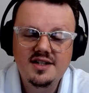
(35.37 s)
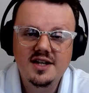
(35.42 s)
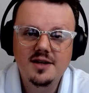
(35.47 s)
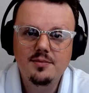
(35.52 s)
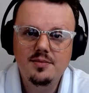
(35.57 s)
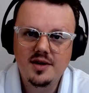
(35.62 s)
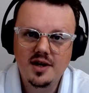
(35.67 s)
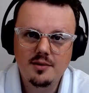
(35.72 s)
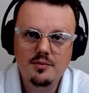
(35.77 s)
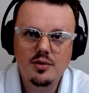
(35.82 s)

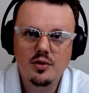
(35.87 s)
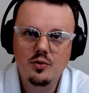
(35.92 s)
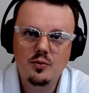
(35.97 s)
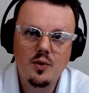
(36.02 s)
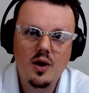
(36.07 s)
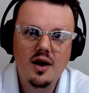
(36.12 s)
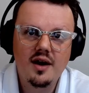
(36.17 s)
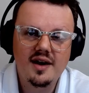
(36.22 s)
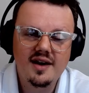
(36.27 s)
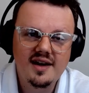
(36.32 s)
Tip number
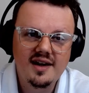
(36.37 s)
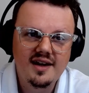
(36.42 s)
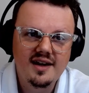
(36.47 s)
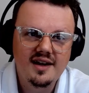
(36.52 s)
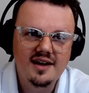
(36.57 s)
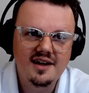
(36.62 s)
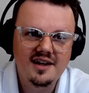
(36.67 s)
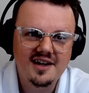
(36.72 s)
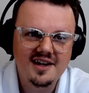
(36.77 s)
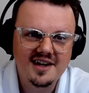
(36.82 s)
1,
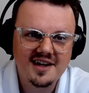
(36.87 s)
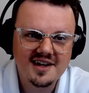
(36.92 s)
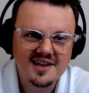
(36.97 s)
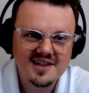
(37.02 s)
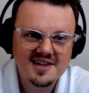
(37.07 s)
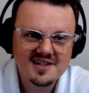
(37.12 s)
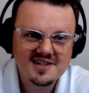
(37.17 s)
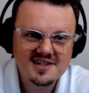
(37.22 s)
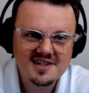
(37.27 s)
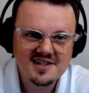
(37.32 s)

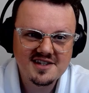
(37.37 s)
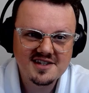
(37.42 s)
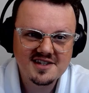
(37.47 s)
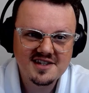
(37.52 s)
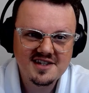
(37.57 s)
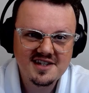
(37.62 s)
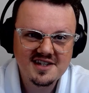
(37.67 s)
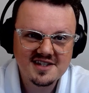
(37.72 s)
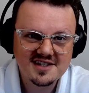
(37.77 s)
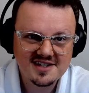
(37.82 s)
and this is
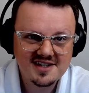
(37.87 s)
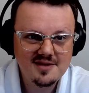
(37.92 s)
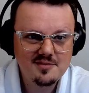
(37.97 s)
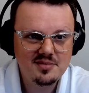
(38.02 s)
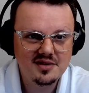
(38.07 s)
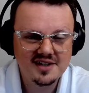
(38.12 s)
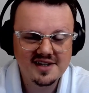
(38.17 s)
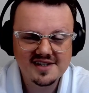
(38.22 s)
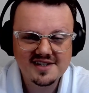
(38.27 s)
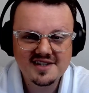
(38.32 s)
the
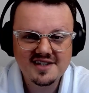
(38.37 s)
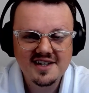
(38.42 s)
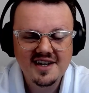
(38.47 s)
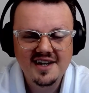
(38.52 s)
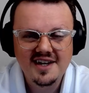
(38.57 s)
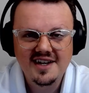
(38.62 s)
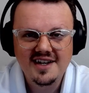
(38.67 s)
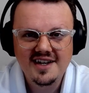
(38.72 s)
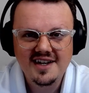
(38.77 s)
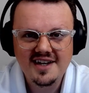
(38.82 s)
simplest,
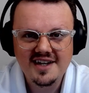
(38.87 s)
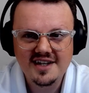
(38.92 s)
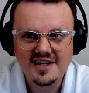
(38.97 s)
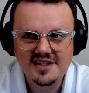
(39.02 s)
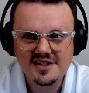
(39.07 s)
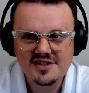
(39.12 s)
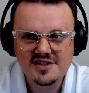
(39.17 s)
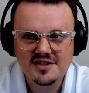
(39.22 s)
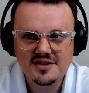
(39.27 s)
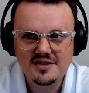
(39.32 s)

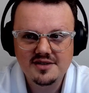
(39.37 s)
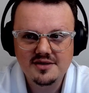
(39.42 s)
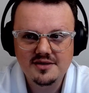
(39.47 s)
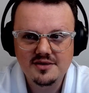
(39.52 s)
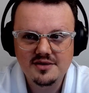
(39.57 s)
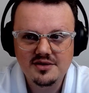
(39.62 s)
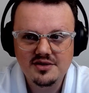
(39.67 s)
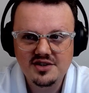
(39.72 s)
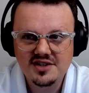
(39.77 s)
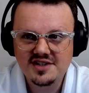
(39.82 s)
is
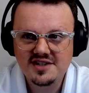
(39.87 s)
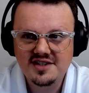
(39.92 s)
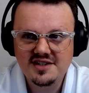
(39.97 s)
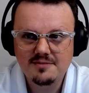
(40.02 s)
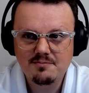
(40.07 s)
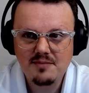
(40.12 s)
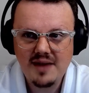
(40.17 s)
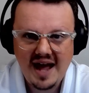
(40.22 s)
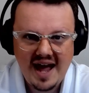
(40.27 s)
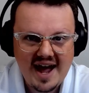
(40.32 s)
just
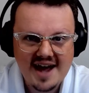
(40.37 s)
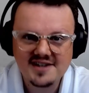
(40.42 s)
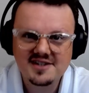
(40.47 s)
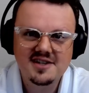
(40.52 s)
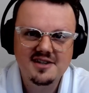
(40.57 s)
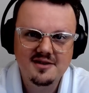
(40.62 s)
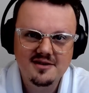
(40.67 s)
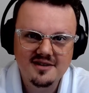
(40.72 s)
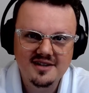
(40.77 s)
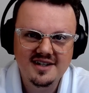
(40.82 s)
to
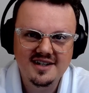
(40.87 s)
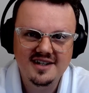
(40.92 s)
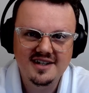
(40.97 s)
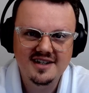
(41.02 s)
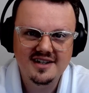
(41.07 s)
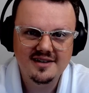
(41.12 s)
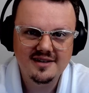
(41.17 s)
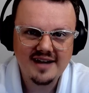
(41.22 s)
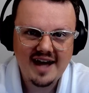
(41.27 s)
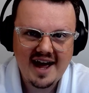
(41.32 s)
ask.
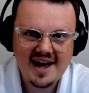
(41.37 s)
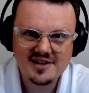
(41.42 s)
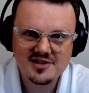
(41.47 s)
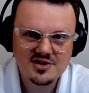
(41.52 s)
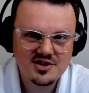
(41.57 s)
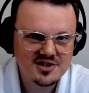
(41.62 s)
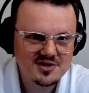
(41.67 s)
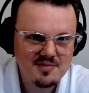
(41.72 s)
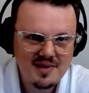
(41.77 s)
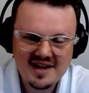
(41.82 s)

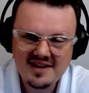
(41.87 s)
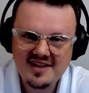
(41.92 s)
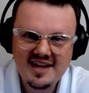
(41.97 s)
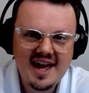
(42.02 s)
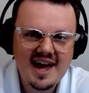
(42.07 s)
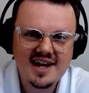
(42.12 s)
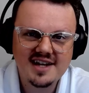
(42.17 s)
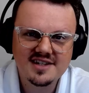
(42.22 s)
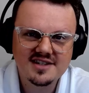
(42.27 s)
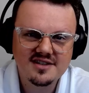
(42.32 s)
Just make
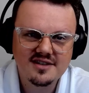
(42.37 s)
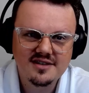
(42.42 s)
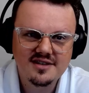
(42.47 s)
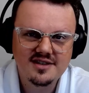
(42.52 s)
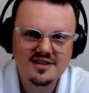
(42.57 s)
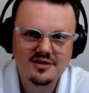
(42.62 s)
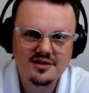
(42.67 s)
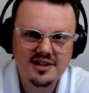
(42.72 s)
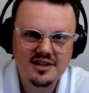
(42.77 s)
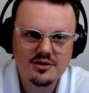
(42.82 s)
the ask
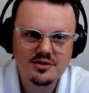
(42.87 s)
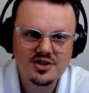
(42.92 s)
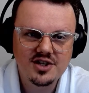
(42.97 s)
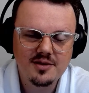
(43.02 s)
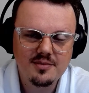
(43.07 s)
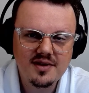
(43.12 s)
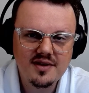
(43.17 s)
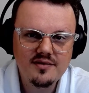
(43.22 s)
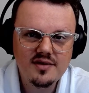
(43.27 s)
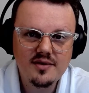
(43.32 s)
to
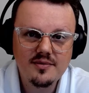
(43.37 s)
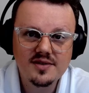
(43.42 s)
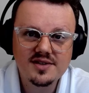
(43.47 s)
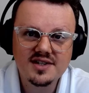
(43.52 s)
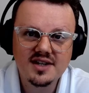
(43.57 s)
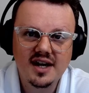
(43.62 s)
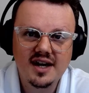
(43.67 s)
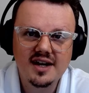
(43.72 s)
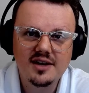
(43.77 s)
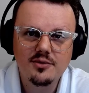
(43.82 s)
leadership, even if
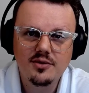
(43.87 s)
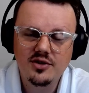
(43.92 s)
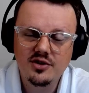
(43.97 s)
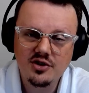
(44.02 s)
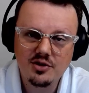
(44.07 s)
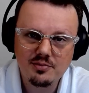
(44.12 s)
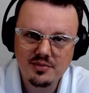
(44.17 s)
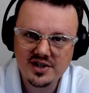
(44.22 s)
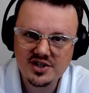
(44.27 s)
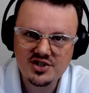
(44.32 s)
it's not within
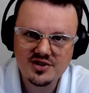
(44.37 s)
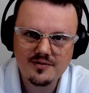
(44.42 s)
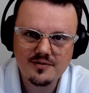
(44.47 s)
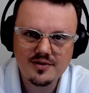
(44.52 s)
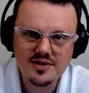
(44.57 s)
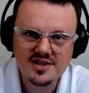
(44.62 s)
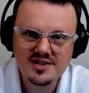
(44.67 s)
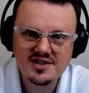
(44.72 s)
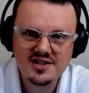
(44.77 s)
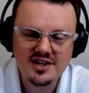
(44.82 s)
your budget
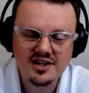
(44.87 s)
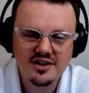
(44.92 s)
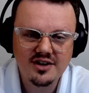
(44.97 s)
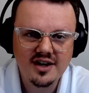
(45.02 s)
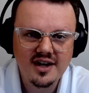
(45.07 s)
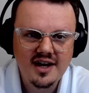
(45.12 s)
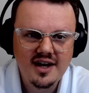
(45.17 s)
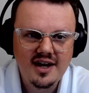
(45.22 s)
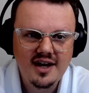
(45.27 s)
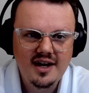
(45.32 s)
for this
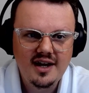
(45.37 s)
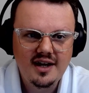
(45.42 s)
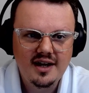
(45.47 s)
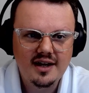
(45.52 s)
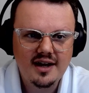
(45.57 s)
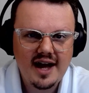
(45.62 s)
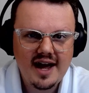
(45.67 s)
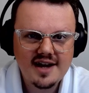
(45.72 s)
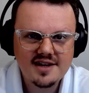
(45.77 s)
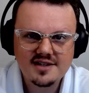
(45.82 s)
year.
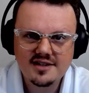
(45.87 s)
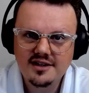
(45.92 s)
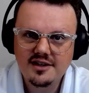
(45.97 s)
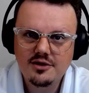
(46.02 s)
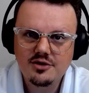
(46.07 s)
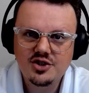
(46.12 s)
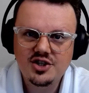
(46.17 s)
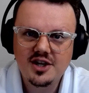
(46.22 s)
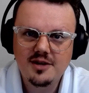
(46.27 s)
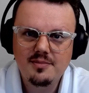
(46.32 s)
Ask
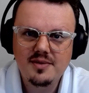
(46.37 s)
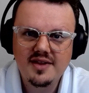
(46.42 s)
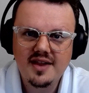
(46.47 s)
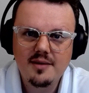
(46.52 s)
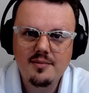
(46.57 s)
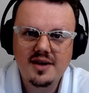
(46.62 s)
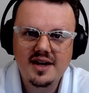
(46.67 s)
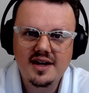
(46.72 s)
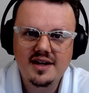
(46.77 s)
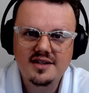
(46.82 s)
leadership, and
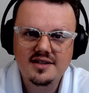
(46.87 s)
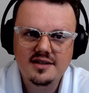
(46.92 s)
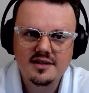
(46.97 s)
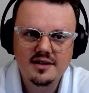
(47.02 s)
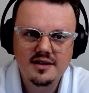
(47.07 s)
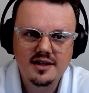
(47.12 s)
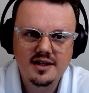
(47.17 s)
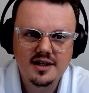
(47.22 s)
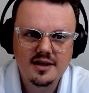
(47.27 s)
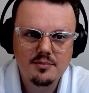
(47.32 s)
they might
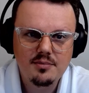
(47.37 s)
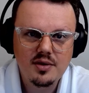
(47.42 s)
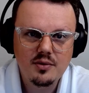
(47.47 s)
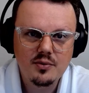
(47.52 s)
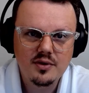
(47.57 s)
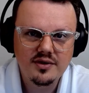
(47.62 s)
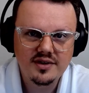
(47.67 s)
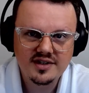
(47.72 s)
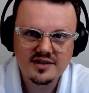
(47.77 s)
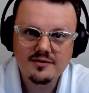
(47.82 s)
be
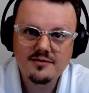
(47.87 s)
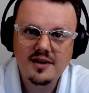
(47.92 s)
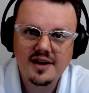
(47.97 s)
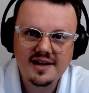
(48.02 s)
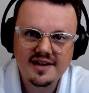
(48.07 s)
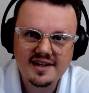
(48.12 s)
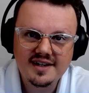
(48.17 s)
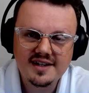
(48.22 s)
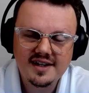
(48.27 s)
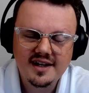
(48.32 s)
willing to
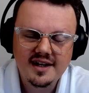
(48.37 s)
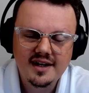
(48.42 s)
fund it.